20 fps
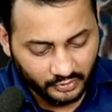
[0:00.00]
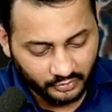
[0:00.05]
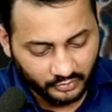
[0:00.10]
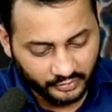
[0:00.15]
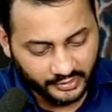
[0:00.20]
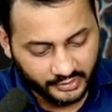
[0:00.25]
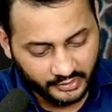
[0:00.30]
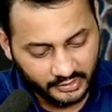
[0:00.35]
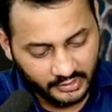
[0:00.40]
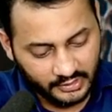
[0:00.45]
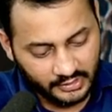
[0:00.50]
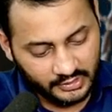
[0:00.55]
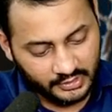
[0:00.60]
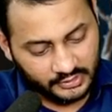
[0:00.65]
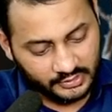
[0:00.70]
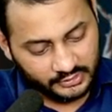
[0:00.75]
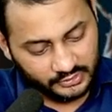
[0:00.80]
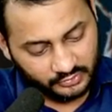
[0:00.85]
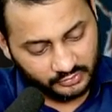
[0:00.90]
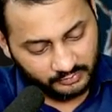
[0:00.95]
Okay.
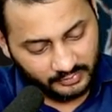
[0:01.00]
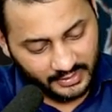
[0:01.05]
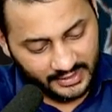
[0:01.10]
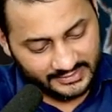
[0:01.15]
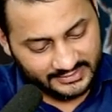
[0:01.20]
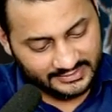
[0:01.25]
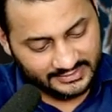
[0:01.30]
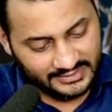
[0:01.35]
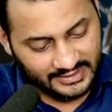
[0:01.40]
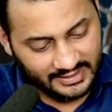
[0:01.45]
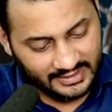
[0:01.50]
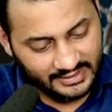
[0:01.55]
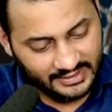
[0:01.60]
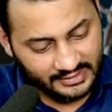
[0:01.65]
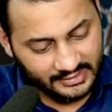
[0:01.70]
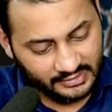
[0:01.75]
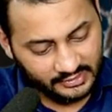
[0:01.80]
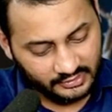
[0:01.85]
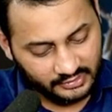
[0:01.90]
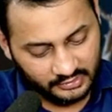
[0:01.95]
So by
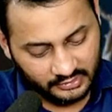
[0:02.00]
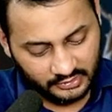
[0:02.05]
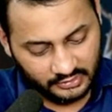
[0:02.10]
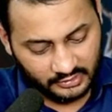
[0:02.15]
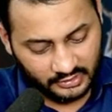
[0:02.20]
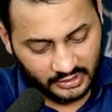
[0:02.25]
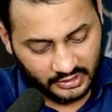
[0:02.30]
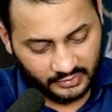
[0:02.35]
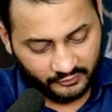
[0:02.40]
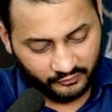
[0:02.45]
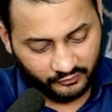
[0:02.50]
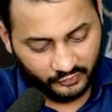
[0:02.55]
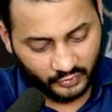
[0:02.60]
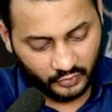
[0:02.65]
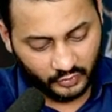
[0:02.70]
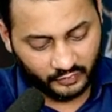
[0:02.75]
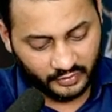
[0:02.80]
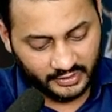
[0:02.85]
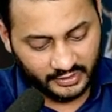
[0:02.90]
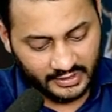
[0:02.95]
selling a
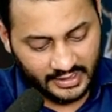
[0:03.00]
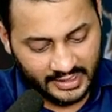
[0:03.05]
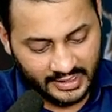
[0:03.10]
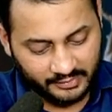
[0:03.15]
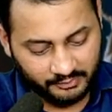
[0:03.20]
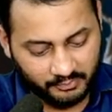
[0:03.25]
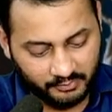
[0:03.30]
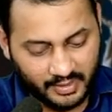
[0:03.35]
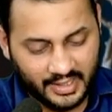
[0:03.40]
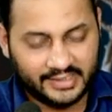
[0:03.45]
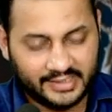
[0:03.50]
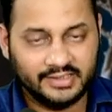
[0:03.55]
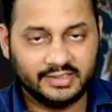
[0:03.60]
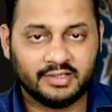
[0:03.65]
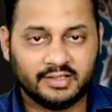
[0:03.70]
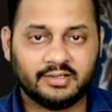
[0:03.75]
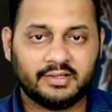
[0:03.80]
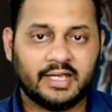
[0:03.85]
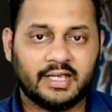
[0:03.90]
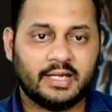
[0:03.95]
floor and
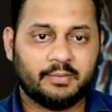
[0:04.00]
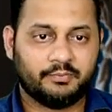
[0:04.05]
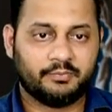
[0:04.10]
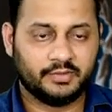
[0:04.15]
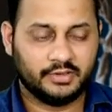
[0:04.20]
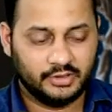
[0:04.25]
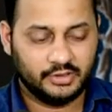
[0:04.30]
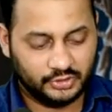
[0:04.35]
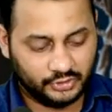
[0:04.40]
buying a cap.